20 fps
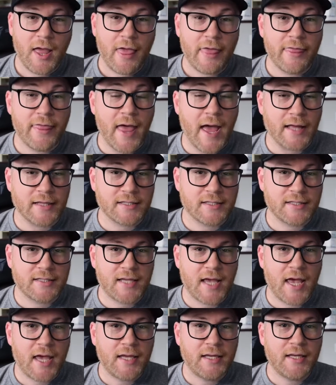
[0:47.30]
That
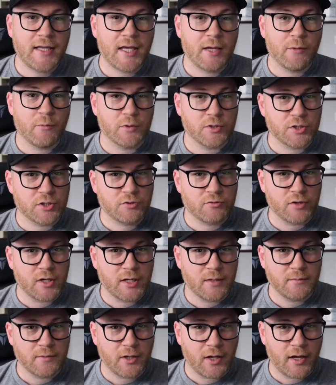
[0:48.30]
said, it was
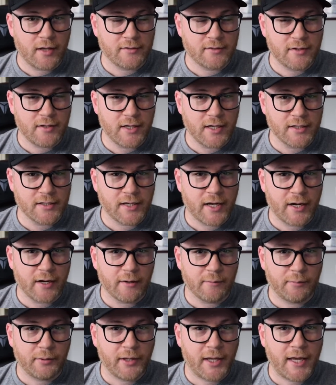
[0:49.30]
streamed to the entire
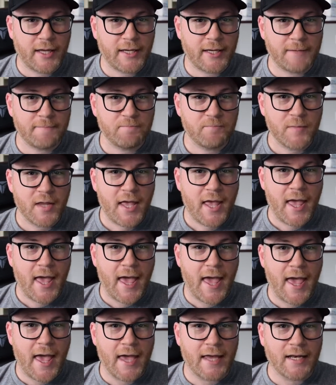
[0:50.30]
planet,
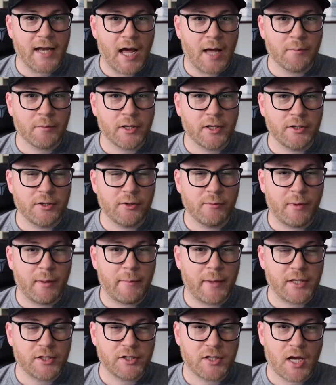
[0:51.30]
and I'm going to do my
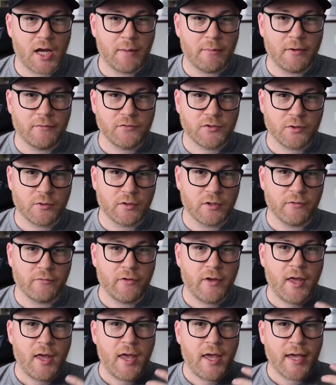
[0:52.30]
best job of sort of
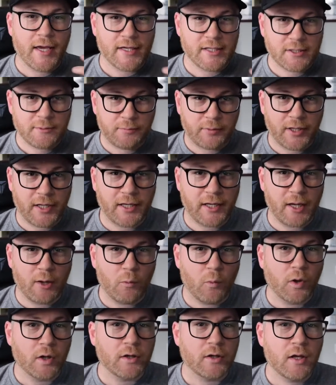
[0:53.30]
explaining
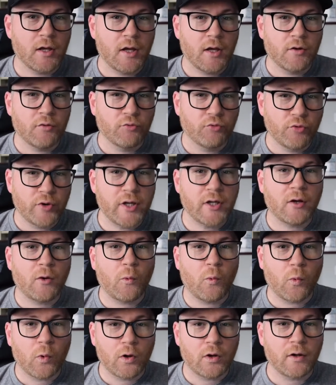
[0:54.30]
what real
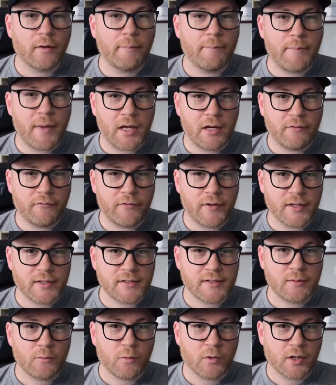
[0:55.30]
world
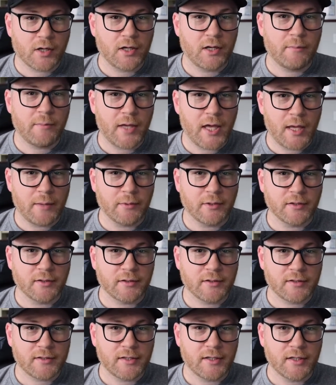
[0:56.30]
benefits we're going to be able
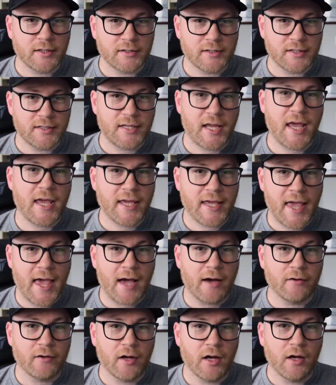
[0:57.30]
to take
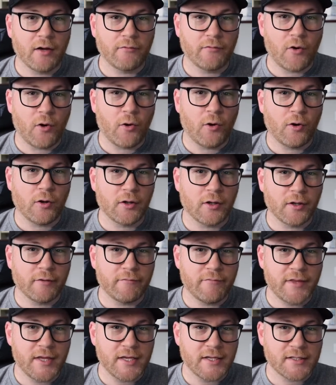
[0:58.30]
out of all
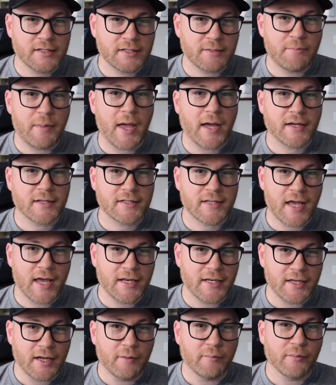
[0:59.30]
of these specs
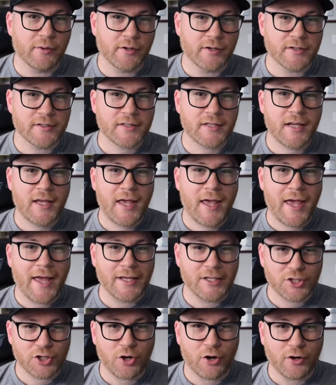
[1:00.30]
and numbers and
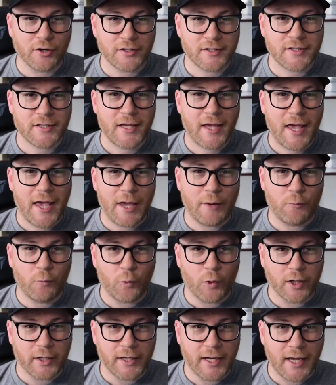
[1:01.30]
charts and
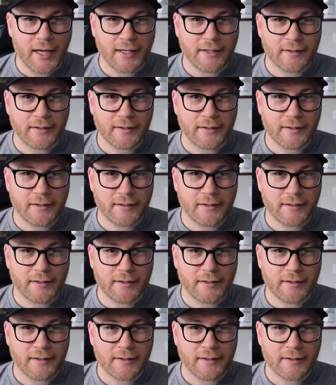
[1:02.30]
whatnot.